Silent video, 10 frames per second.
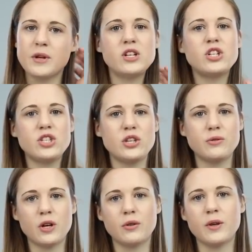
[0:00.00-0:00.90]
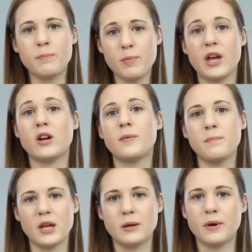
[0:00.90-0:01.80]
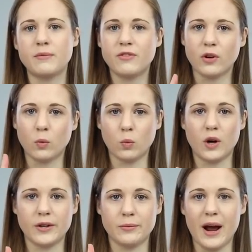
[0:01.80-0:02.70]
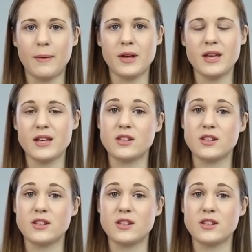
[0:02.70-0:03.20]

Just so you know, the bare minimum for one rabbit